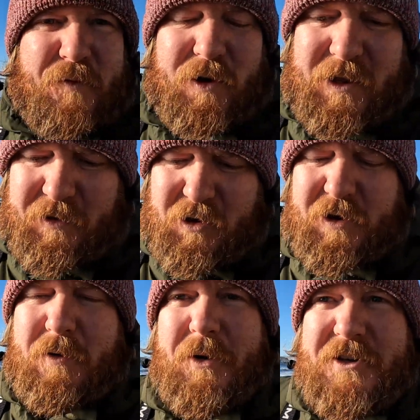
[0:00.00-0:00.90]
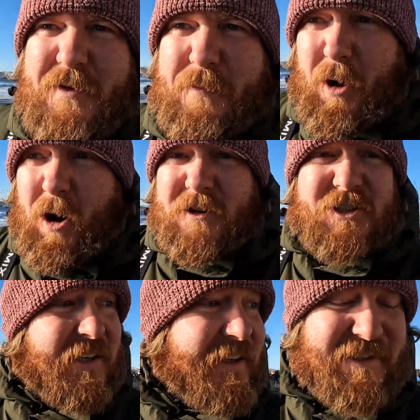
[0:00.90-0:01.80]
funny, it kind of reminds me of
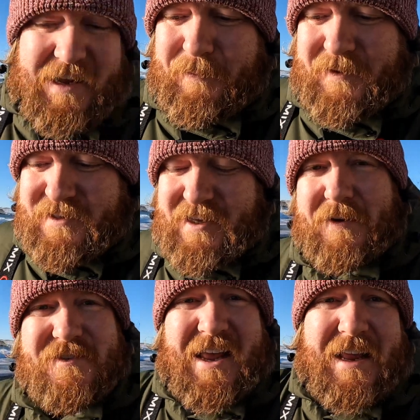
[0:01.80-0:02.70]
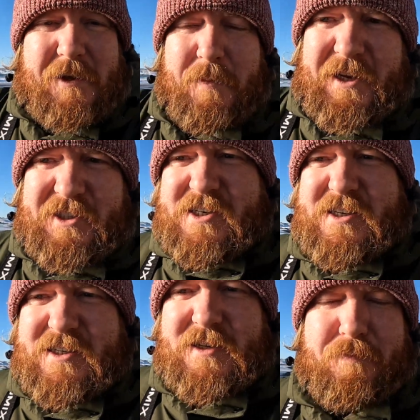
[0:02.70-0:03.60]
Portugal, except instead of sandy beaches,
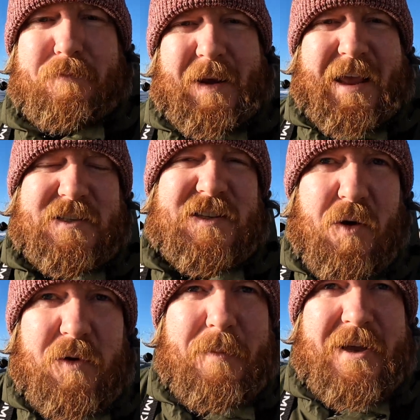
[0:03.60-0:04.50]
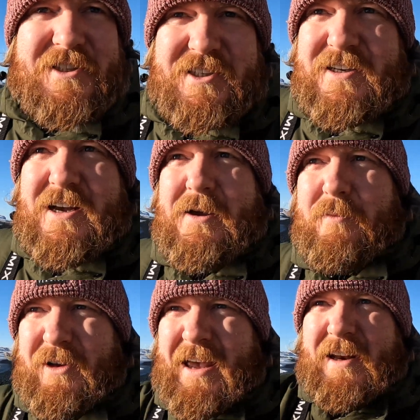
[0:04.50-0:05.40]
it's black stony beaches.
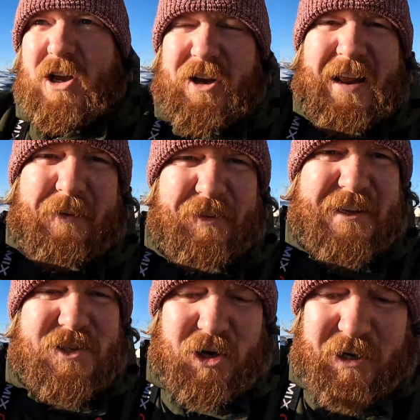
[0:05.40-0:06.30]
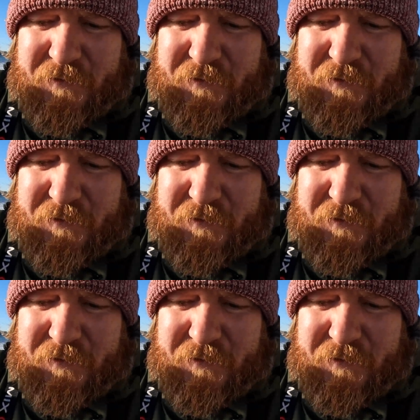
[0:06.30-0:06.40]
Yeah, they kind of have these kind